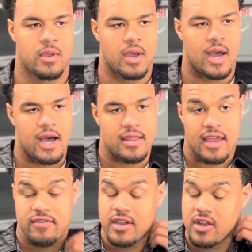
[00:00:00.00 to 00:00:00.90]
They
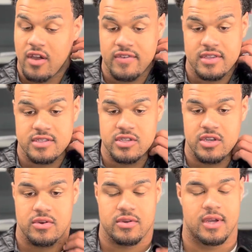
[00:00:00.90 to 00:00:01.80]
have a good offense, you
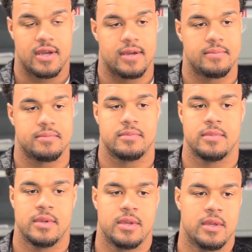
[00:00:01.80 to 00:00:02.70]
know.
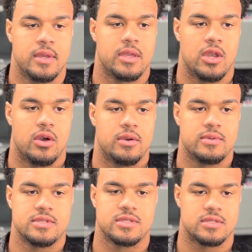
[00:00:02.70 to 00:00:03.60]
You know, it
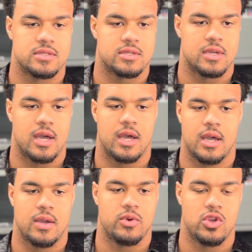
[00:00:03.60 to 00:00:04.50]
was
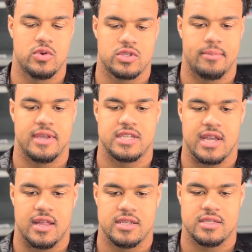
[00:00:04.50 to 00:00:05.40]
we knew it was going to be a
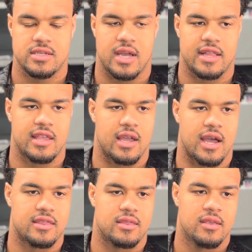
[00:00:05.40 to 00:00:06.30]
challenge. I
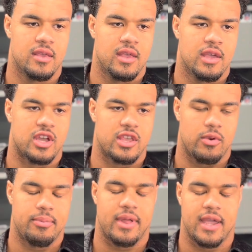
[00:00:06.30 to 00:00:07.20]
thought that
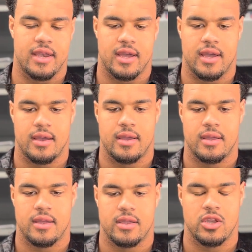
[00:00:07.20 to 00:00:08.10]
we played,
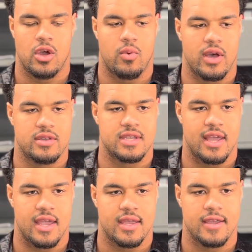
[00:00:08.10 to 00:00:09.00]
you know, well today.